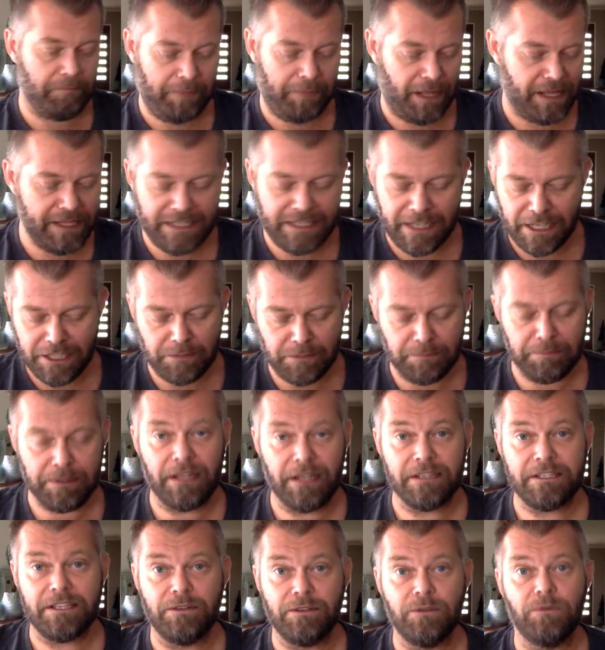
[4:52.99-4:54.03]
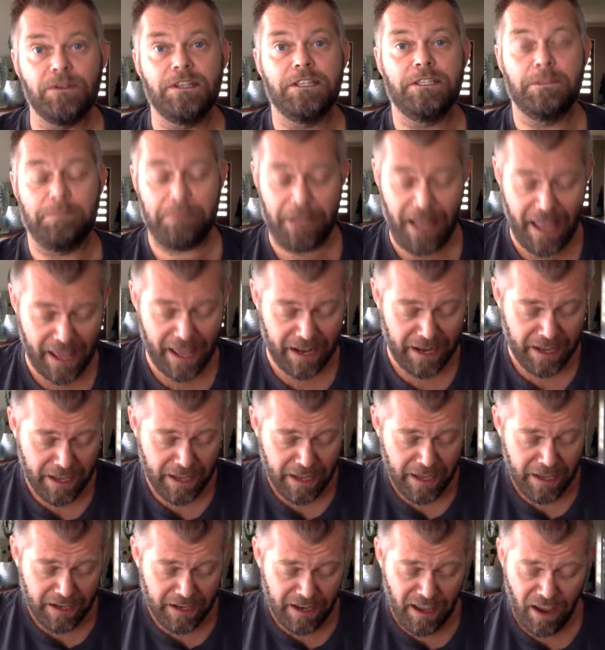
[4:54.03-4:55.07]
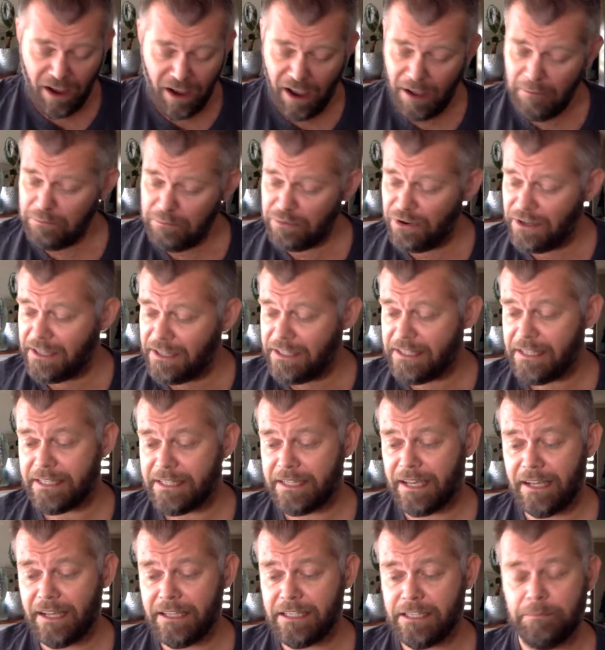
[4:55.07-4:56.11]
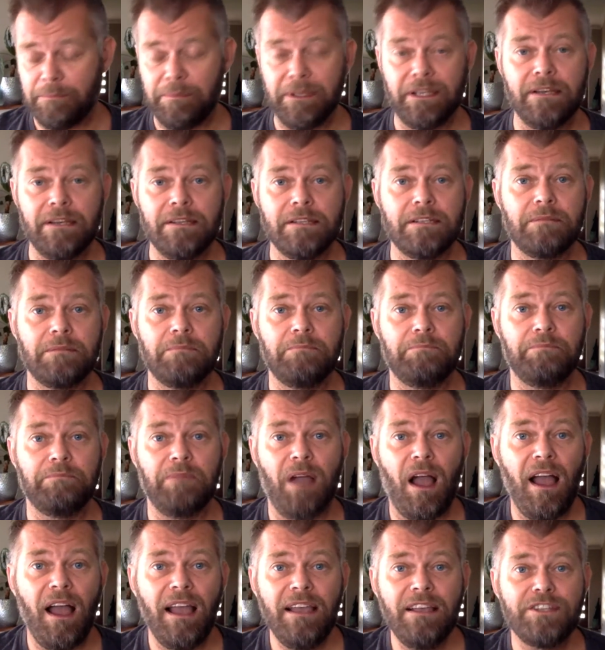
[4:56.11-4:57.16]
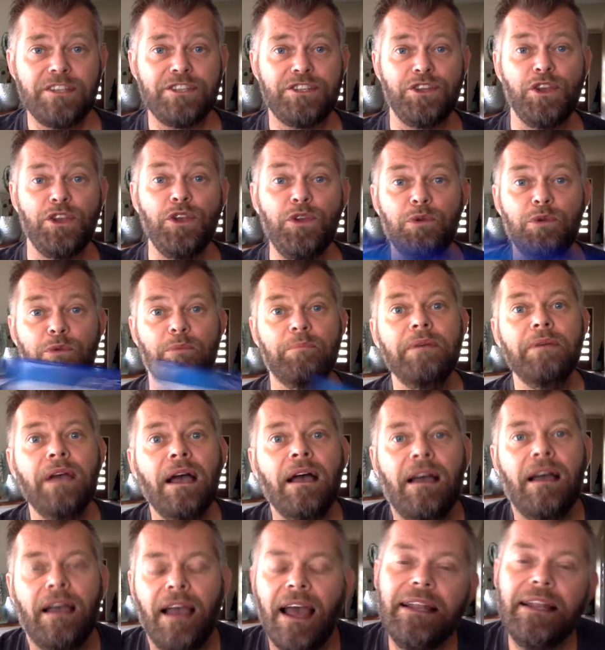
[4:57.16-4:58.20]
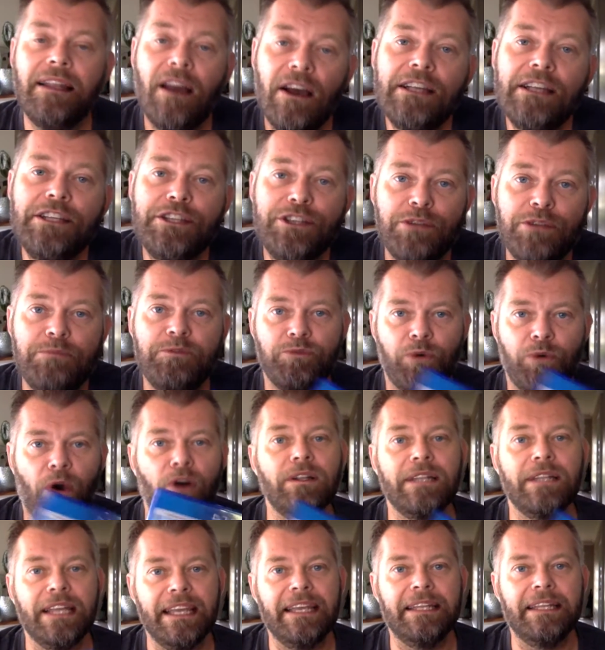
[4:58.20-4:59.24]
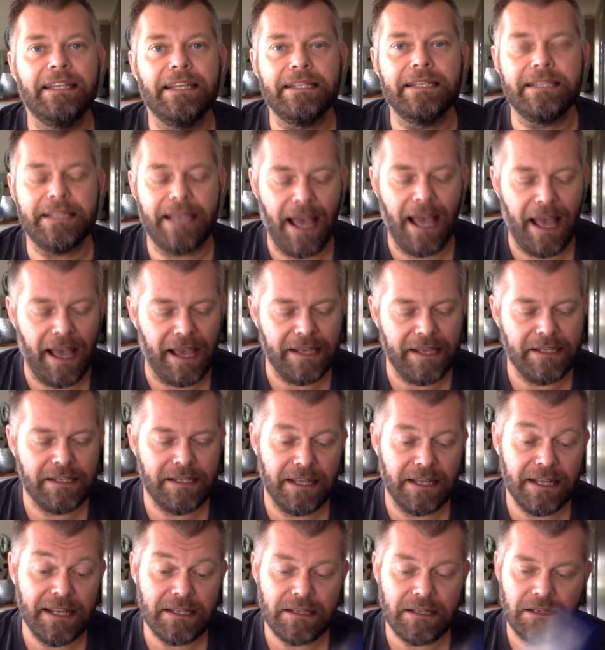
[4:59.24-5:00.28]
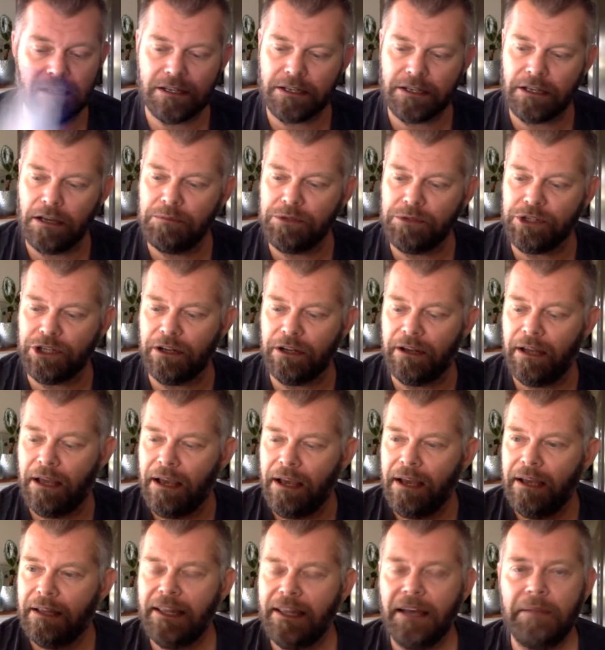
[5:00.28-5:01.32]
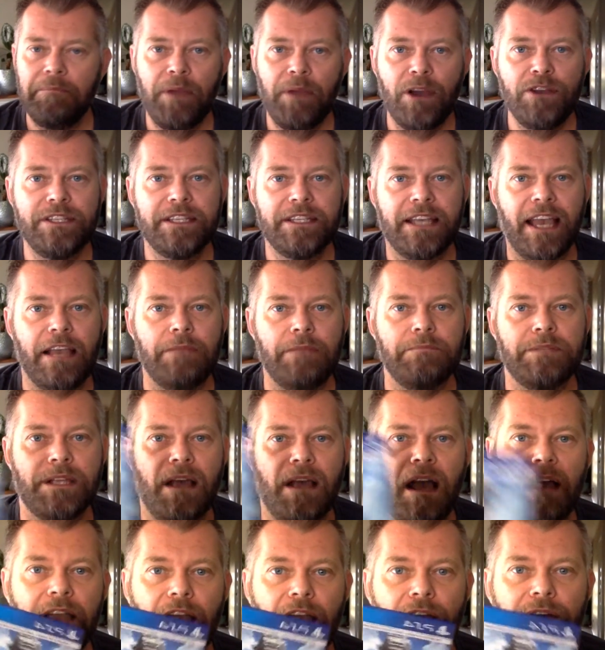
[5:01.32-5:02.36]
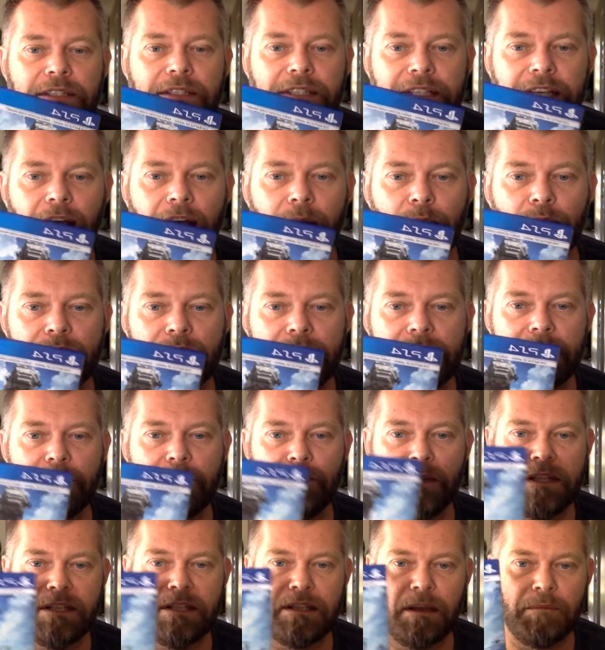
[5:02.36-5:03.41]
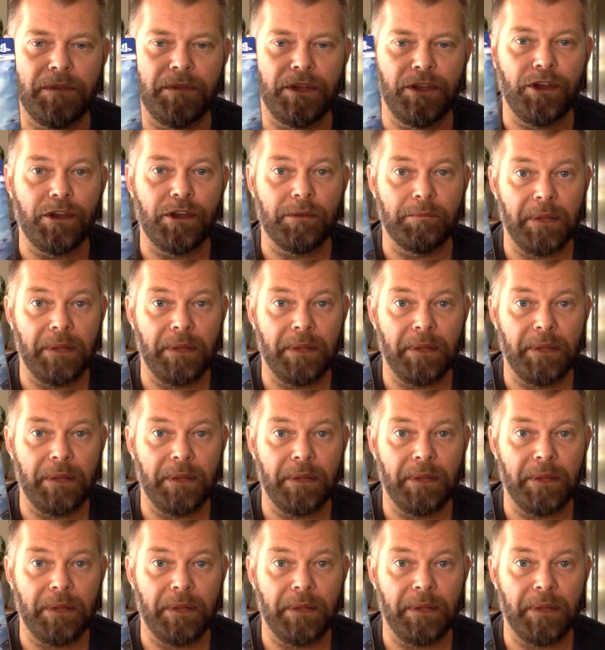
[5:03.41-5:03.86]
PlayStation Plus, in order to play it. Now, I'm pretty disgusted because I assume, and I assumed wrongly in this case, it is an assumption, that most games are going to come with something you can